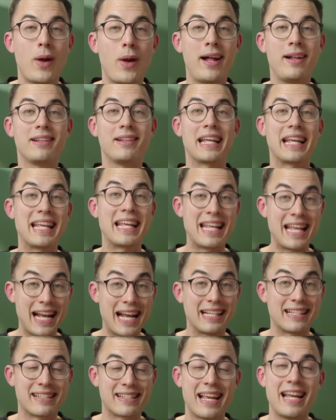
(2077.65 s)
Well,
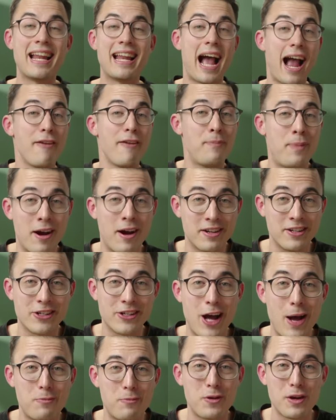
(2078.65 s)
yes, and I've
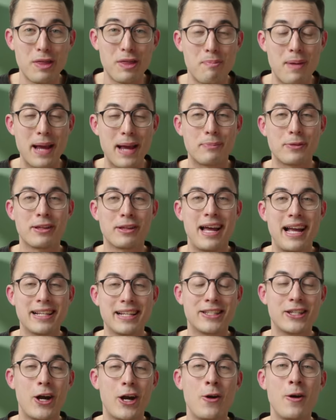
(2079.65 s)
partnered up with
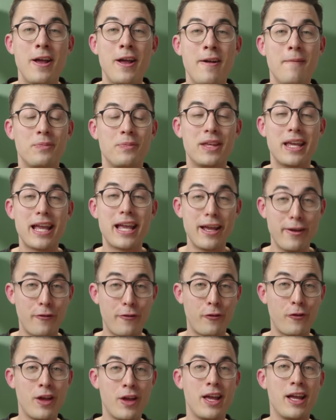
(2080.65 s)
Paperlike, so if